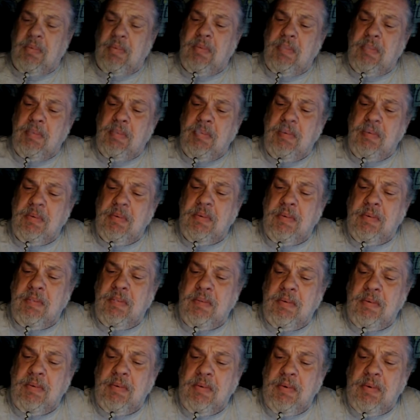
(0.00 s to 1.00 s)
how to
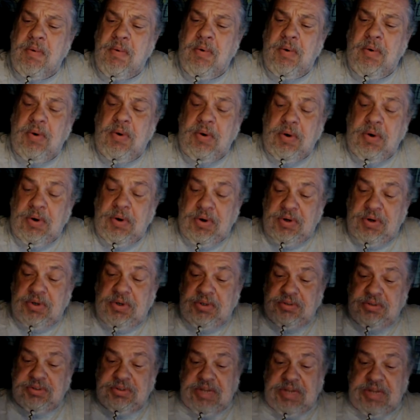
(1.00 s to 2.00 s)
grow stuff.
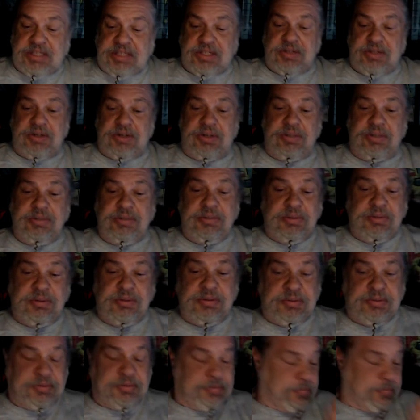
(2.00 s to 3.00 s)

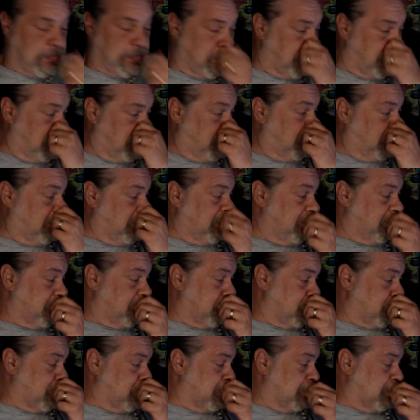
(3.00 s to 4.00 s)
Took it to her
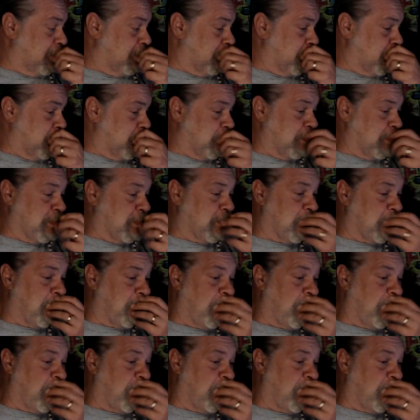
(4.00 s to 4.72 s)
house. Can't say her name.